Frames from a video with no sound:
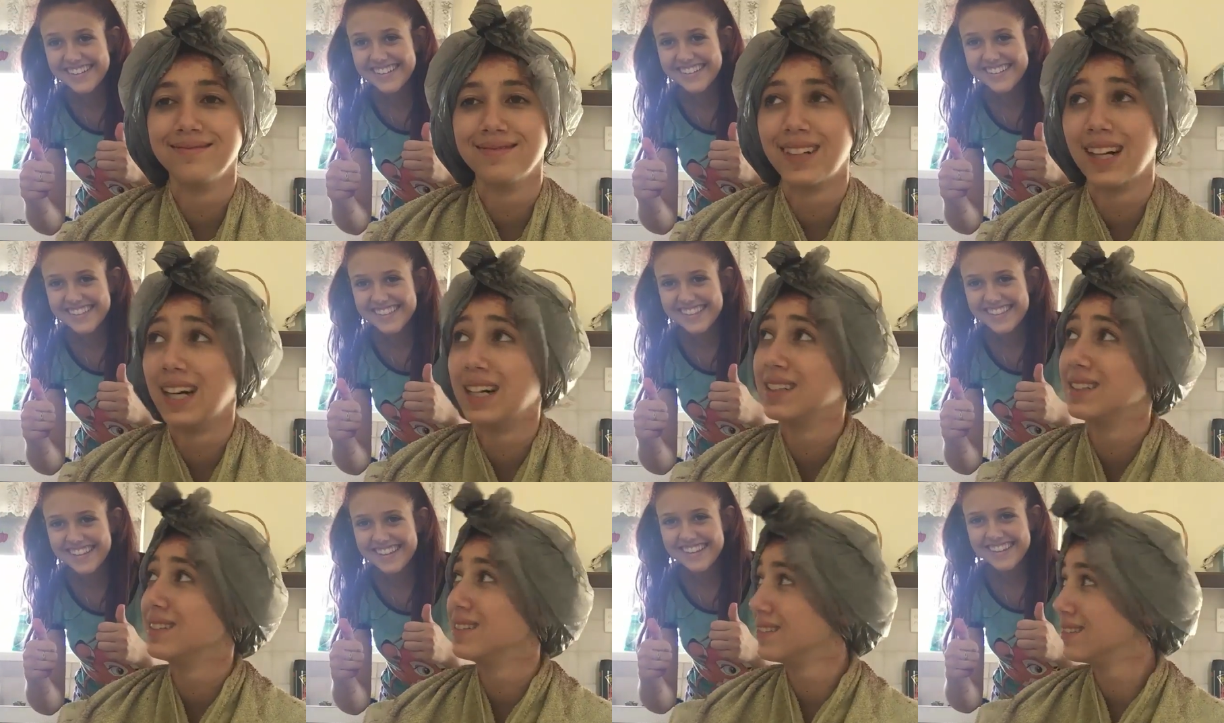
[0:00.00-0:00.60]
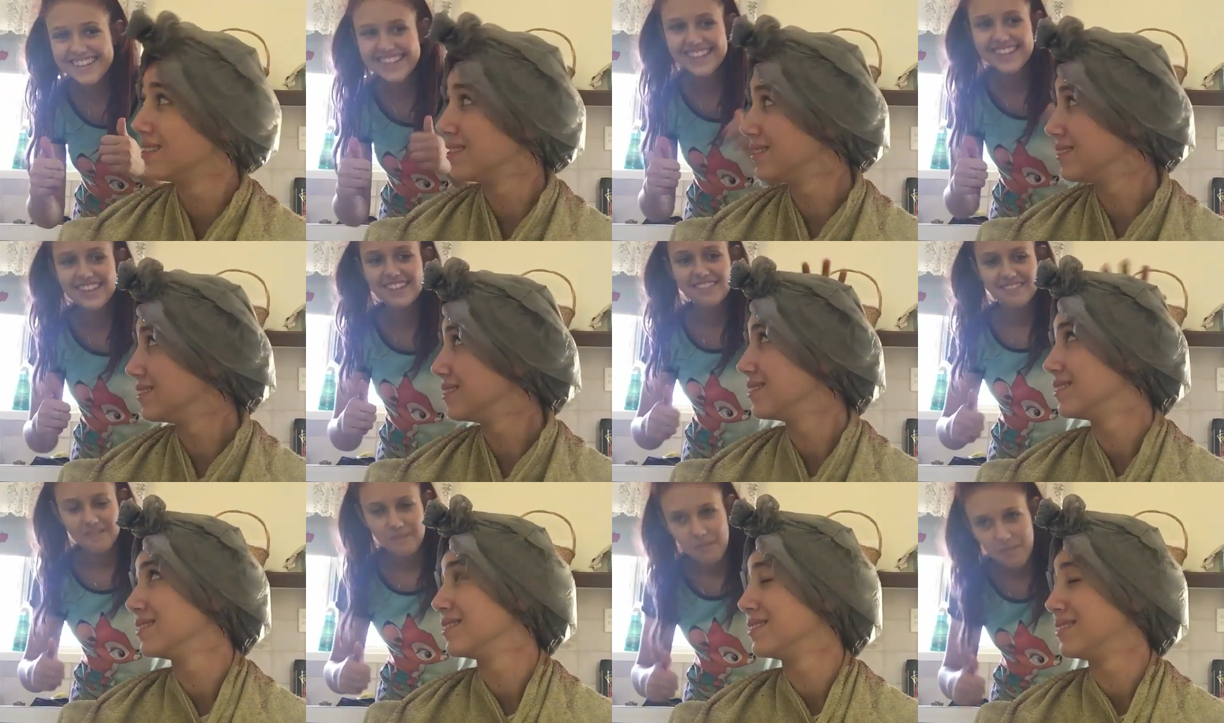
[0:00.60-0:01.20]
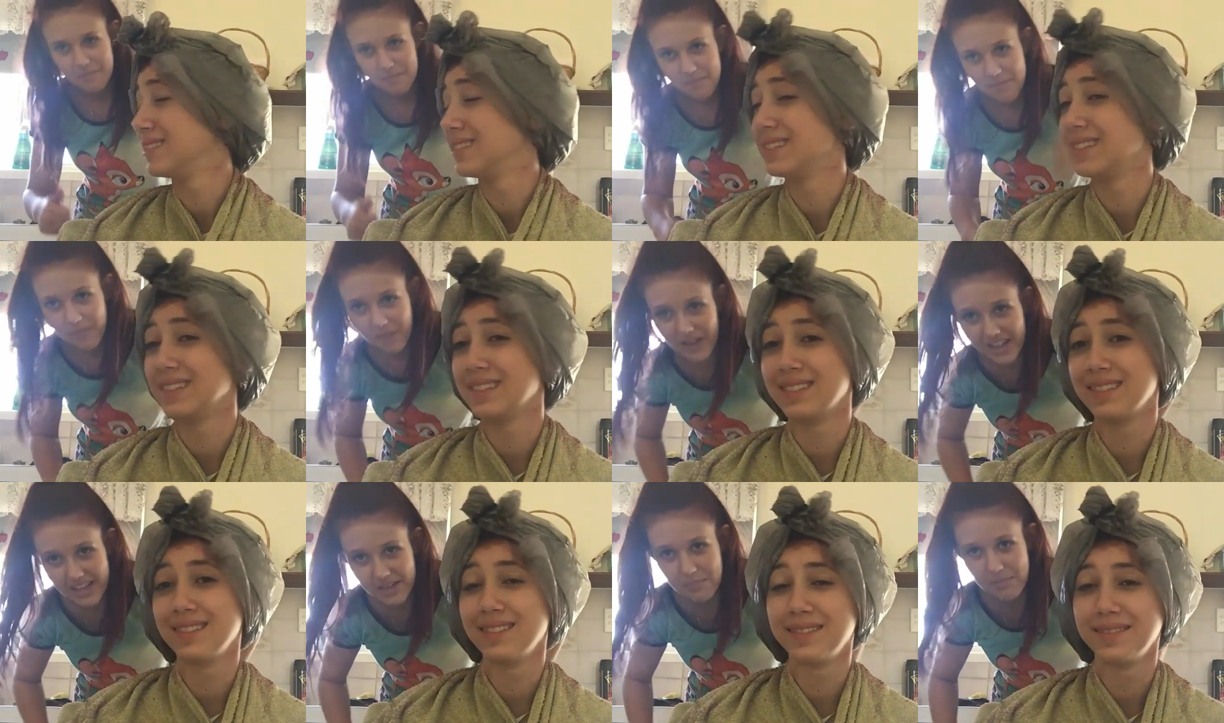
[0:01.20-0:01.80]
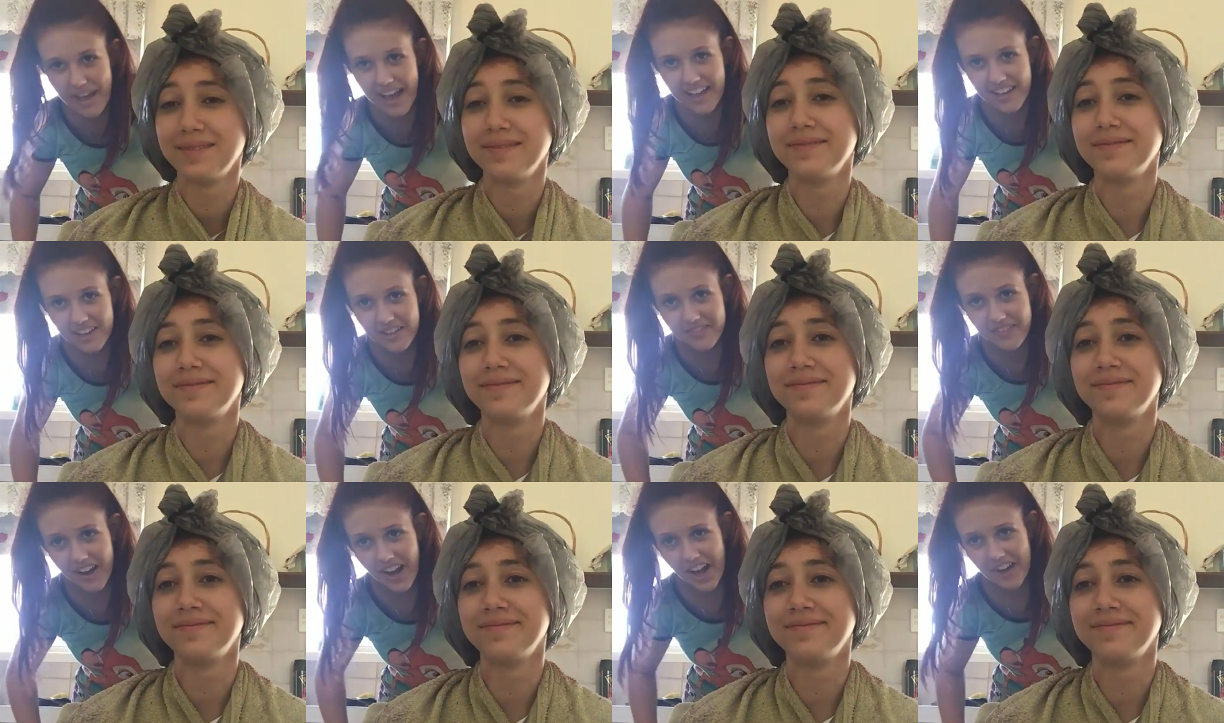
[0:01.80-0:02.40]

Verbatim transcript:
Speaker 1: Successful! We're gonna bag it for